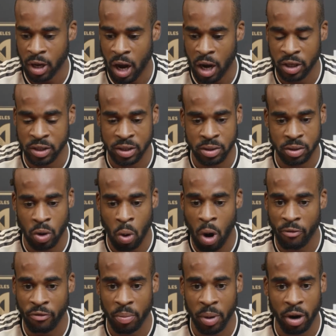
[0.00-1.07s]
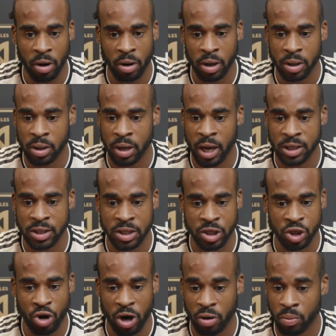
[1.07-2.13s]
I just go on from here, and next season
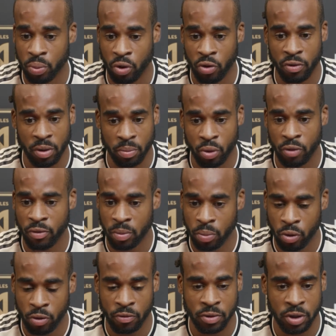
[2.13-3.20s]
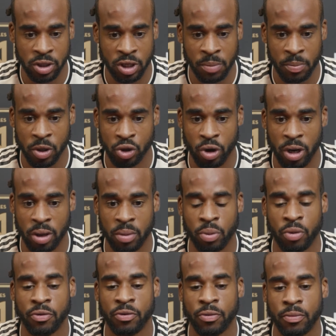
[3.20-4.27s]
try to improve. Just keep on trying to
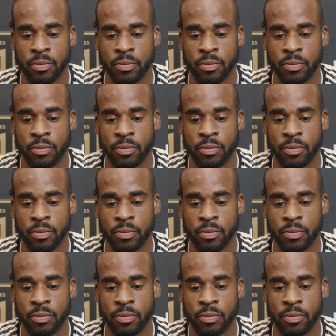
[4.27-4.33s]
improve.